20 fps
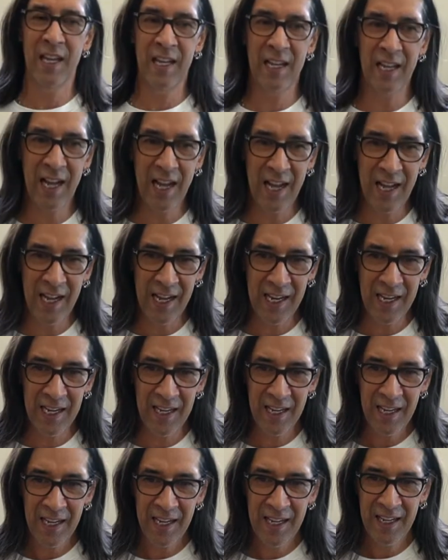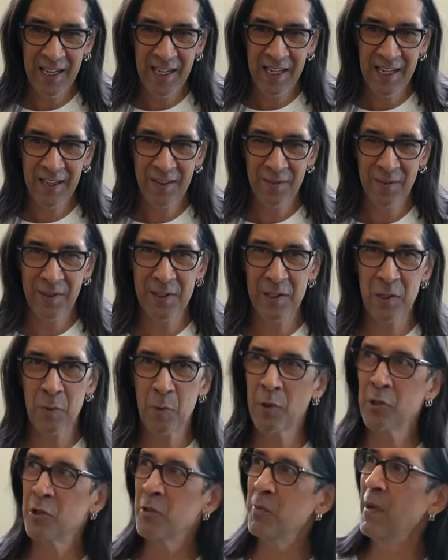and I wasn't
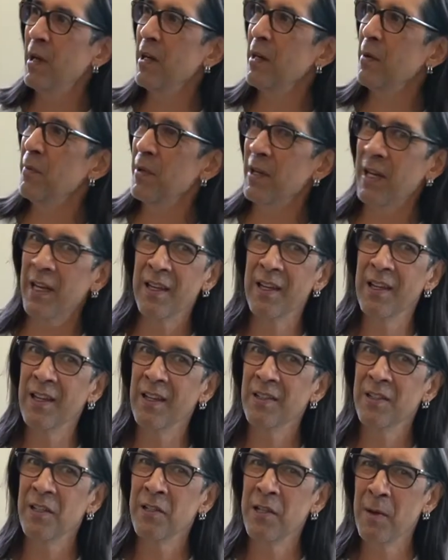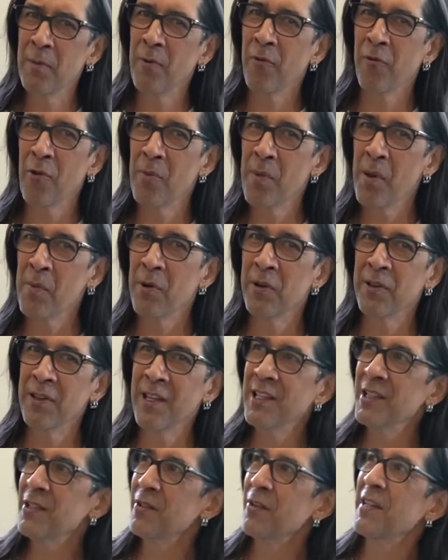supposed to bug him, but it's the day before my
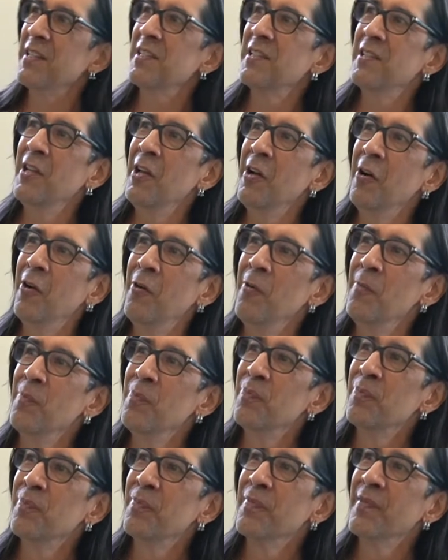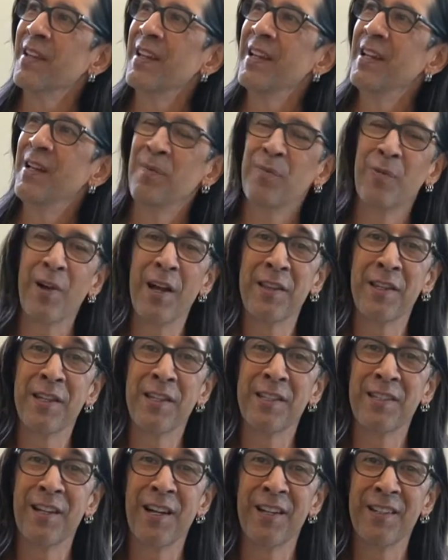birthday, so I still brought the
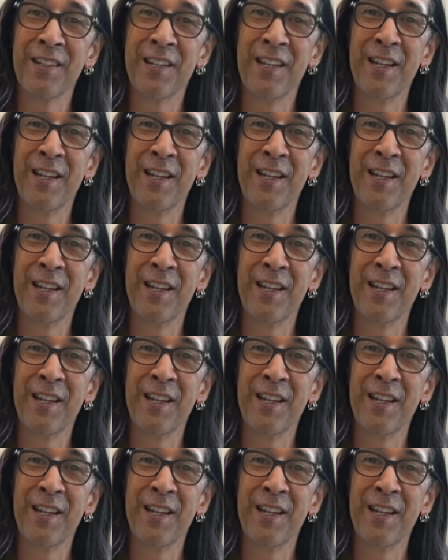guitar to